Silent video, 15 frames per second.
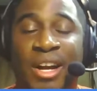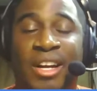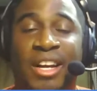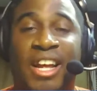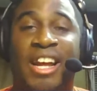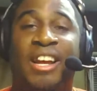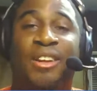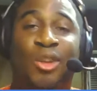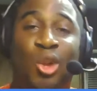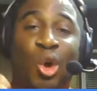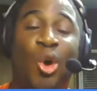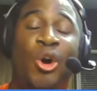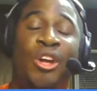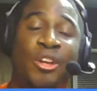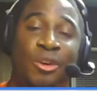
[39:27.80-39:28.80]
and a
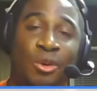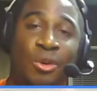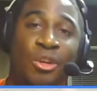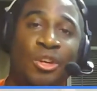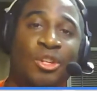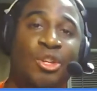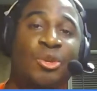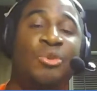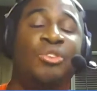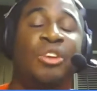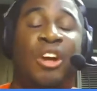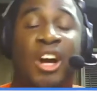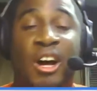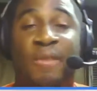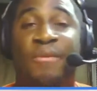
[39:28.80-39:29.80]
loyal
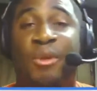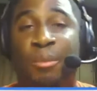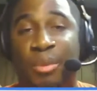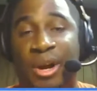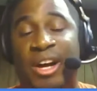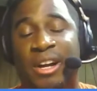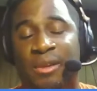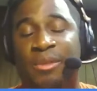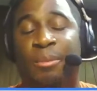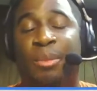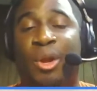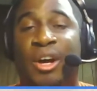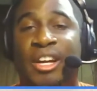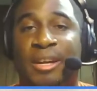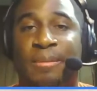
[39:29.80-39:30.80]
user of the product, of the
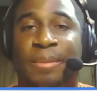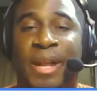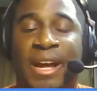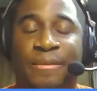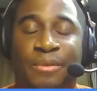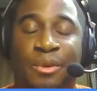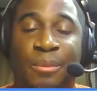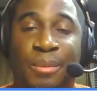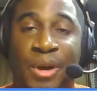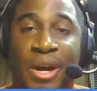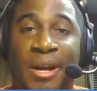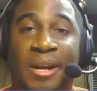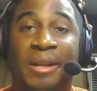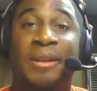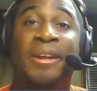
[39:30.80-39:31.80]
blogging platform
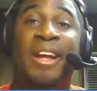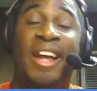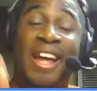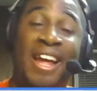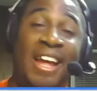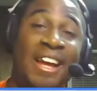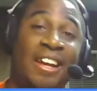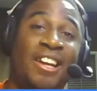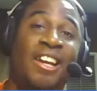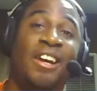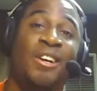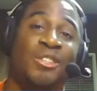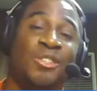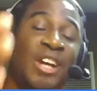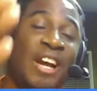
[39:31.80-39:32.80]
product, and they
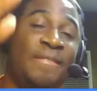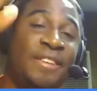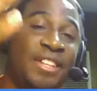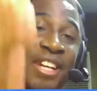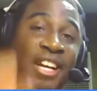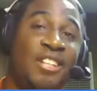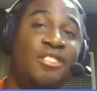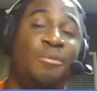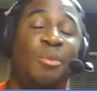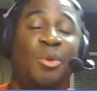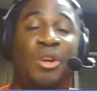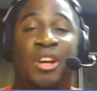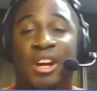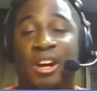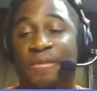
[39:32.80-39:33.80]
also have a
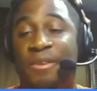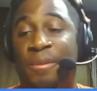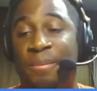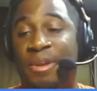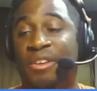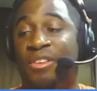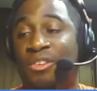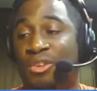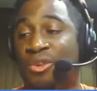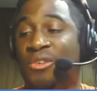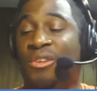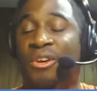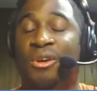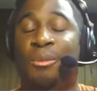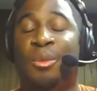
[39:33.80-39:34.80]
testimony of their business
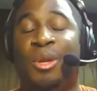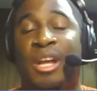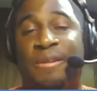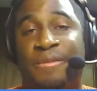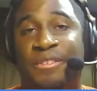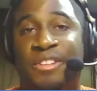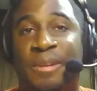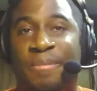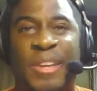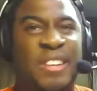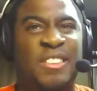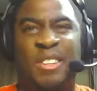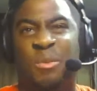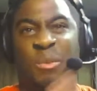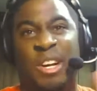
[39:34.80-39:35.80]
using Herbalife or something.
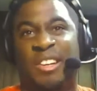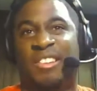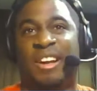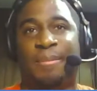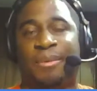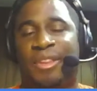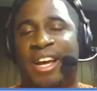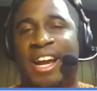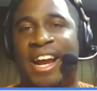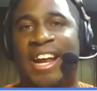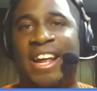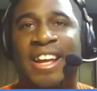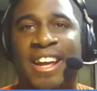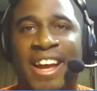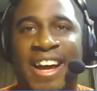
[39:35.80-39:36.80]
That's just one example
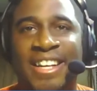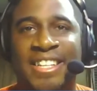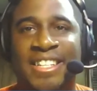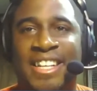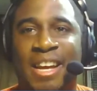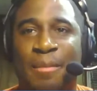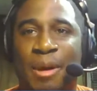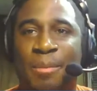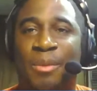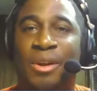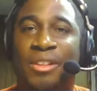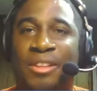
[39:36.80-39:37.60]
that I just came up with.